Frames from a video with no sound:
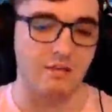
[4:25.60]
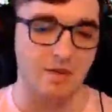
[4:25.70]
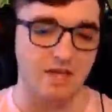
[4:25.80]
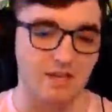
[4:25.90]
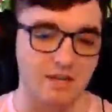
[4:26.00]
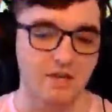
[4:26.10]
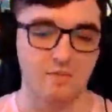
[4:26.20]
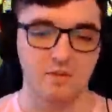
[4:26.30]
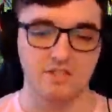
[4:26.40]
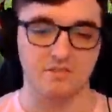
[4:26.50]
make it
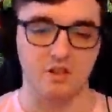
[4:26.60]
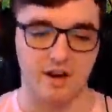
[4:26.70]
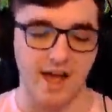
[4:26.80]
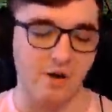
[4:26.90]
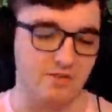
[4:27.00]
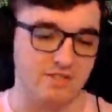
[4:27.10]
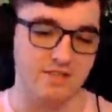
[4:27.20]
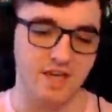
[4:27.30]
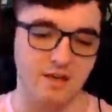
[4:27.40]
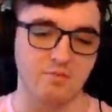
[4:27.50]
because I have a lot of hours in the
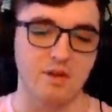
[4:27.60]
game,